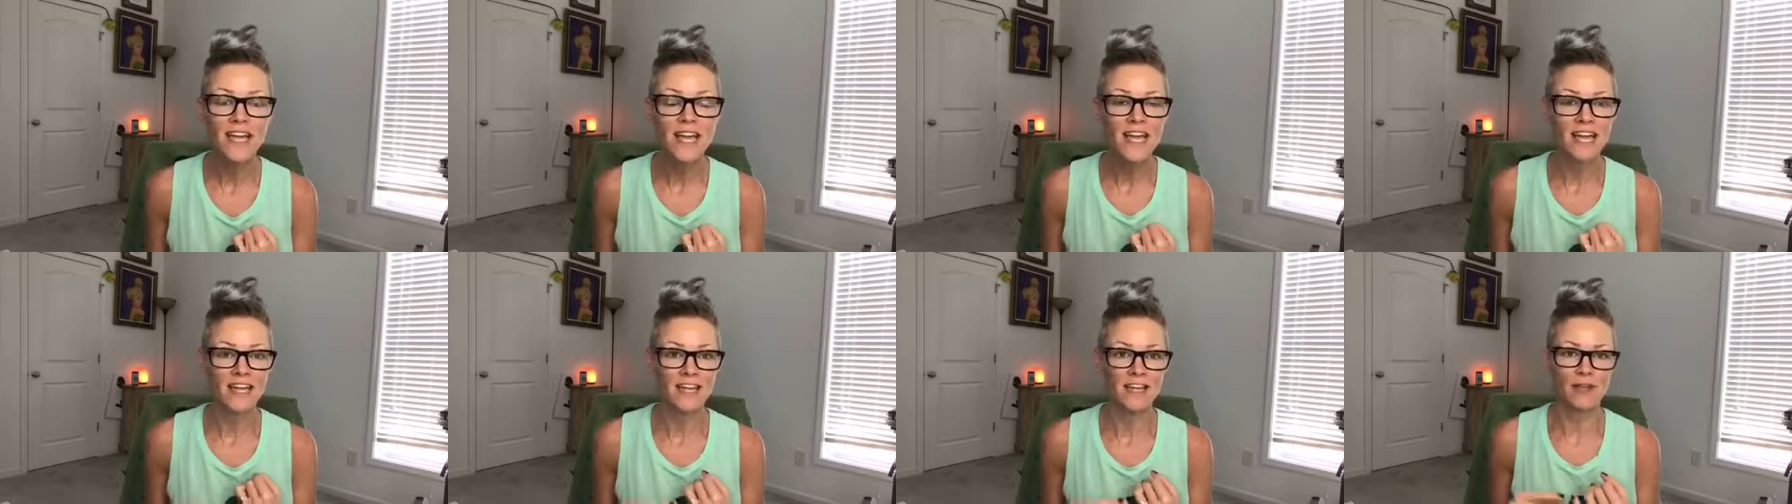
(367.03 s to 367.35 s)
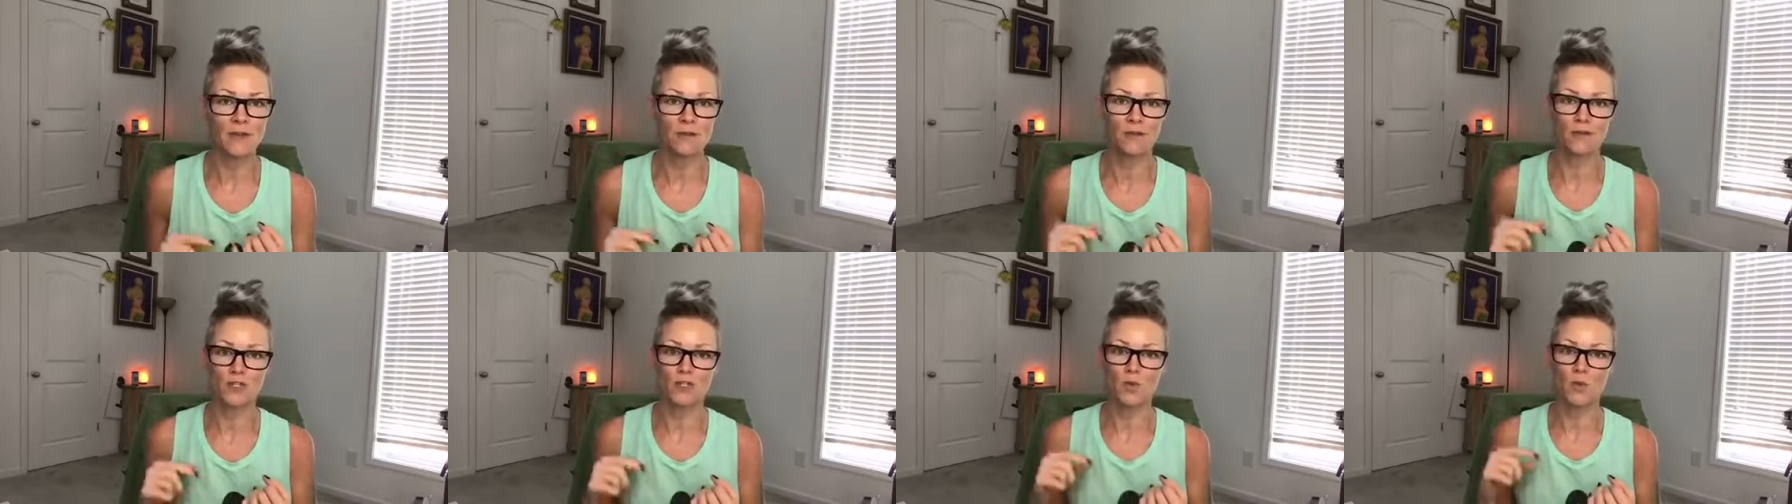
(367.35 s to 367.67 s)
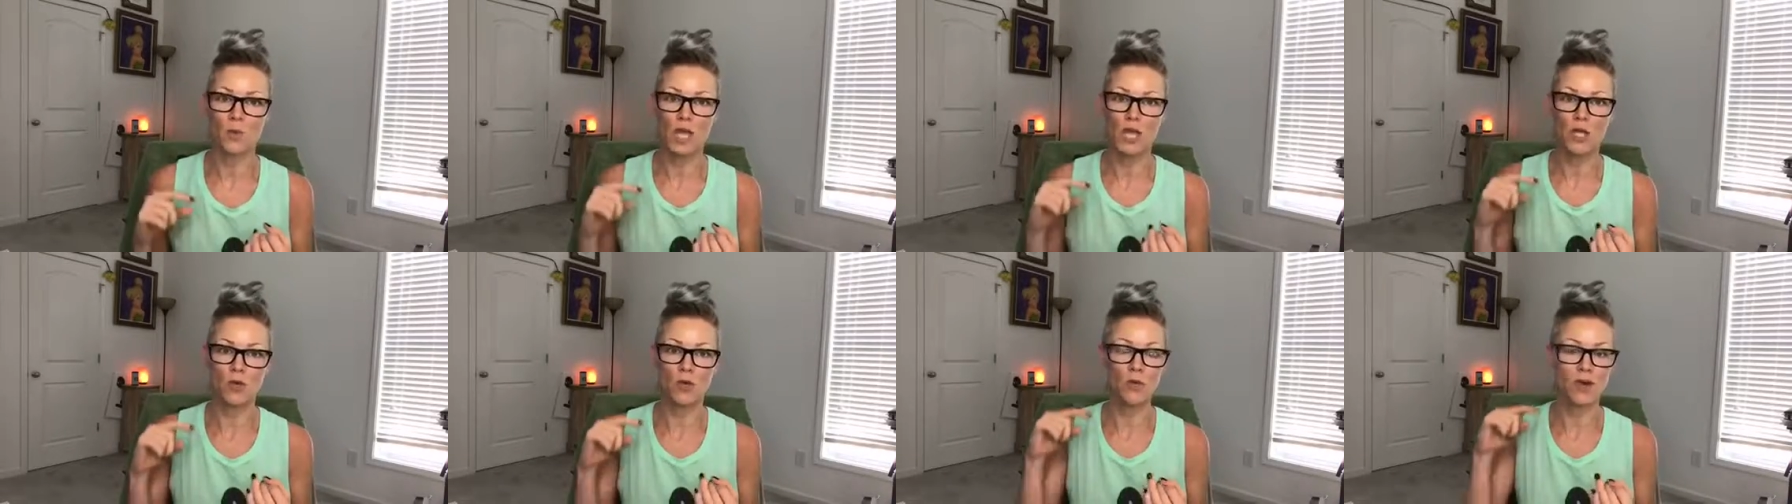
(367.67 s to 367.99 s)
It heals the
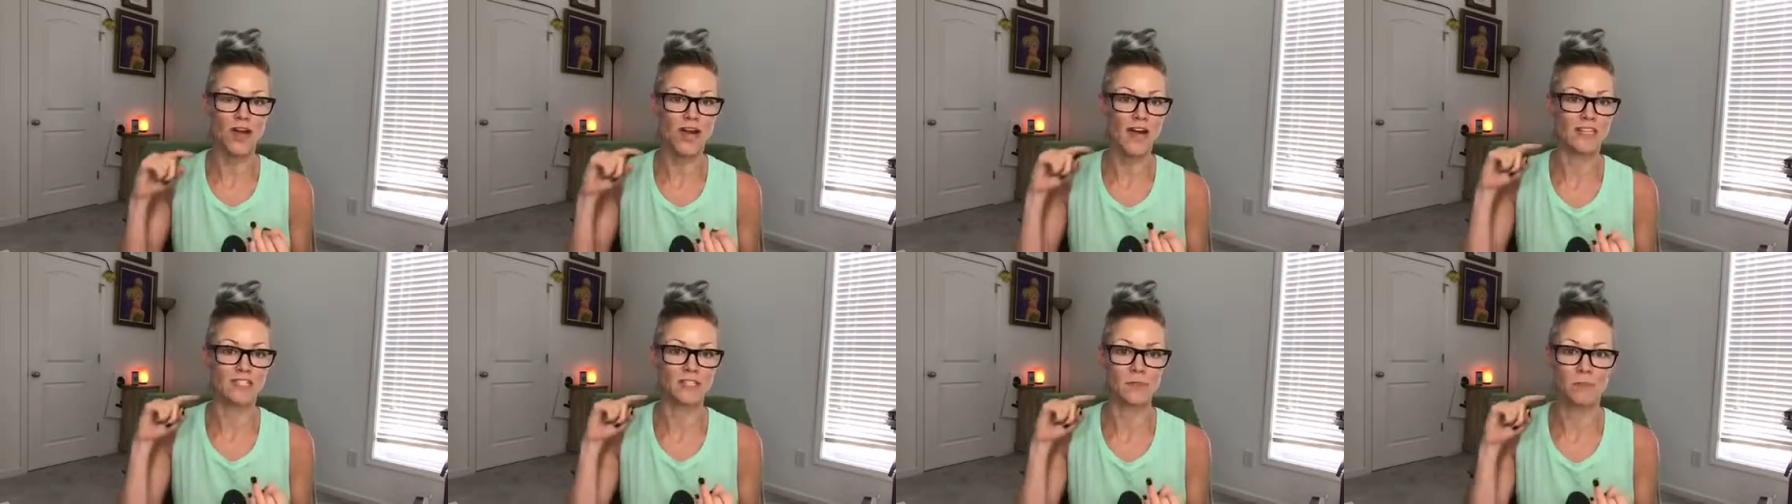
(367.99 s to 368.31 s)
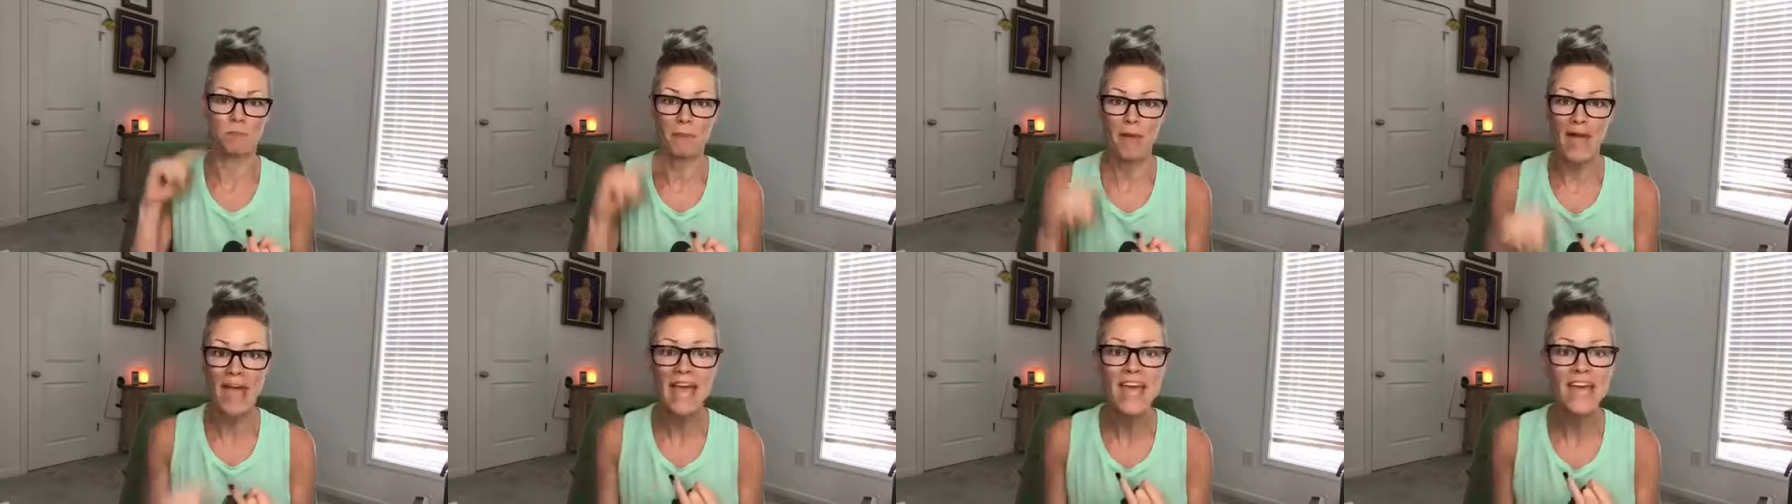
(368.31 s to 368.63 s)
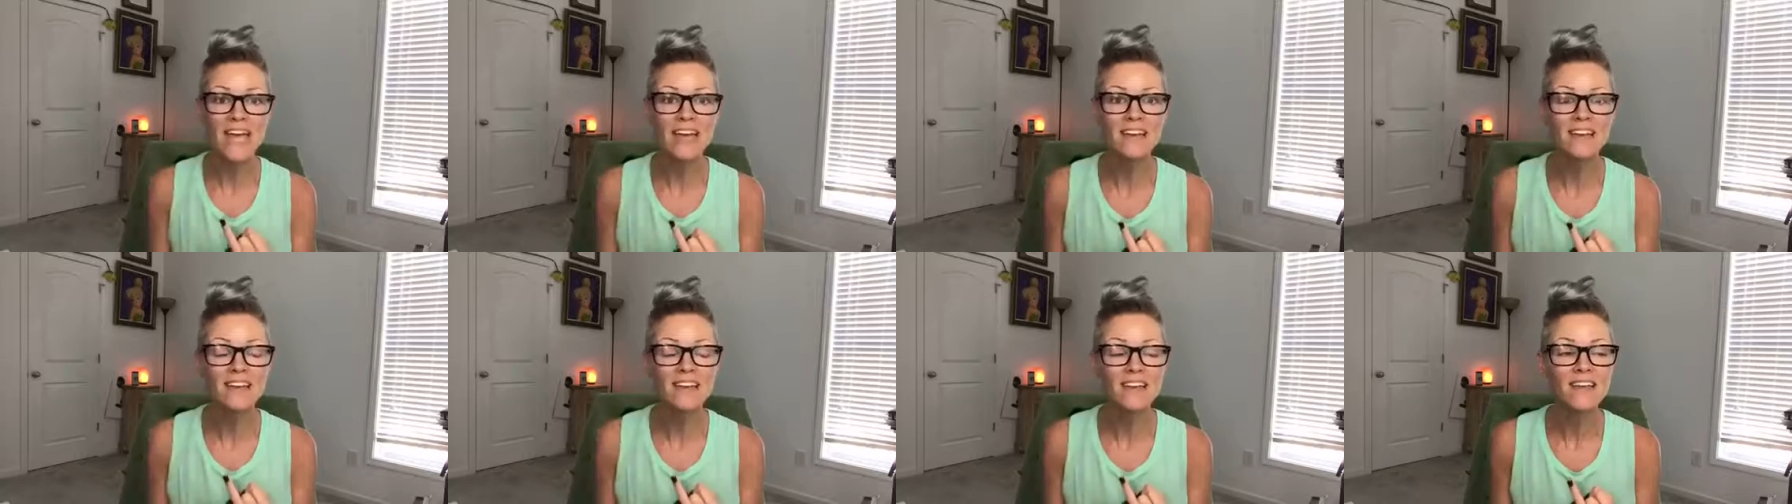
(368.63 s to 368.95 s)
way you react to
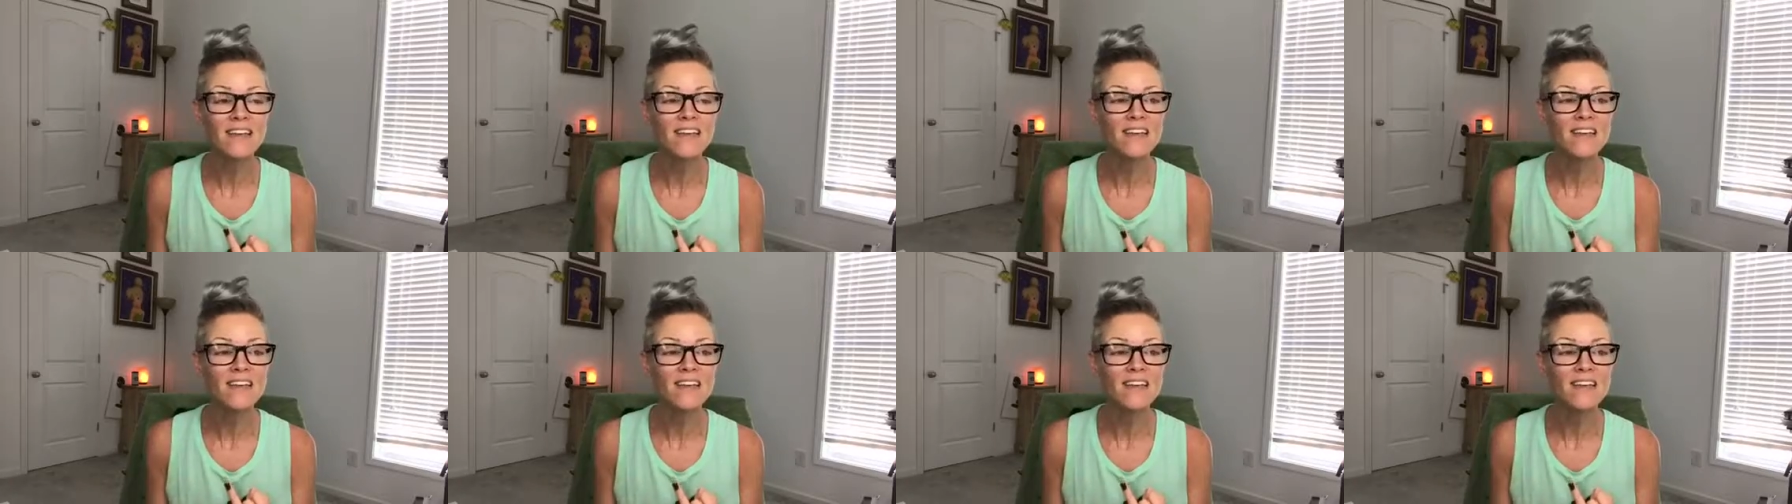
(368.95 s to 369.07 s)
pain.